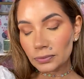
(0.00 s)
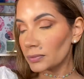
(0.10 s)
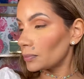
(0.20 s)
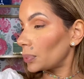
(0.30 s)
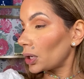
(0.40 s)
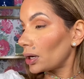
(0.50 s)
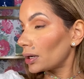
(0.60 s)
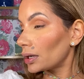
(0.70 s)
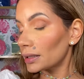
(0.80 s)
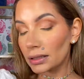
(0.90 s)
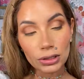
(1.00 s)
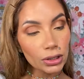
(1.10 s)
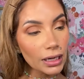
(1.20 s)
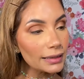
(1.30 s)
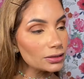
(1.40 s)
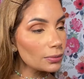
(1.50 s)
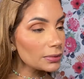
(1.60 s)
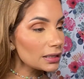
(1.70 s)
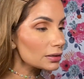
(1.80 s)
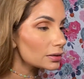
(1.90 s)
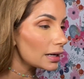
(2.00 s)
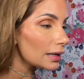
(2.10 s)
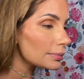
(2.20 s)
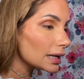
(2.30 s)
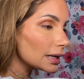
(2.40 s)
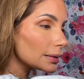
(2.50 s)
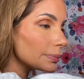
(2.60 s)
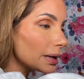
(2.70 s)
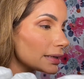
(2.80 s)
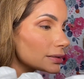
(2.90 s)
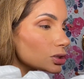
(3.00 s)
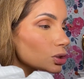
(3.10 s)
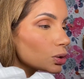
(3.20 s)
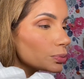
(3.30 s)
But you guys, I'm gonna grab a pencil